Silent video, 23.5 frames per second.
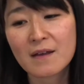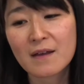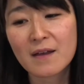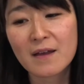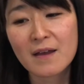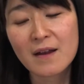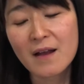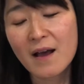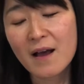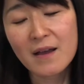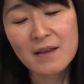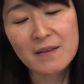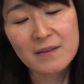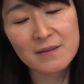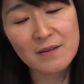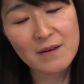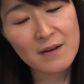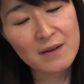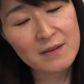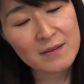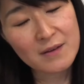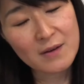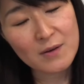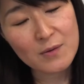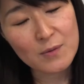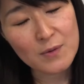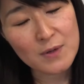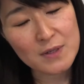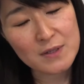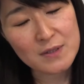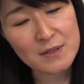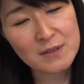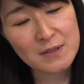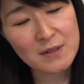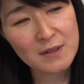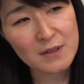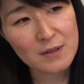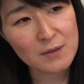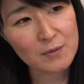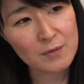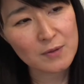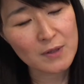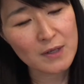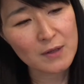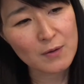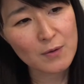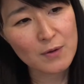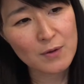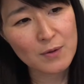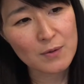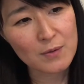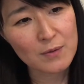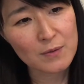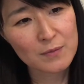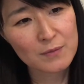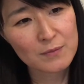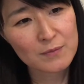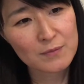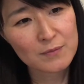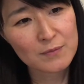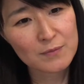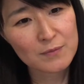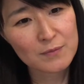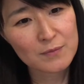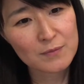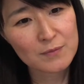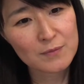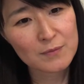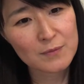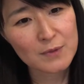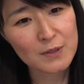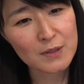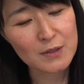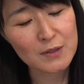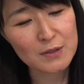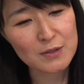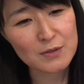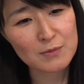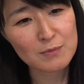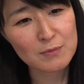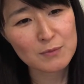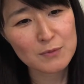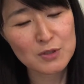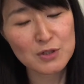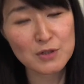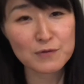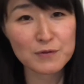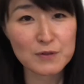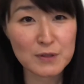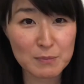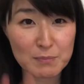And I thought that was kind of like, oh, like a shift in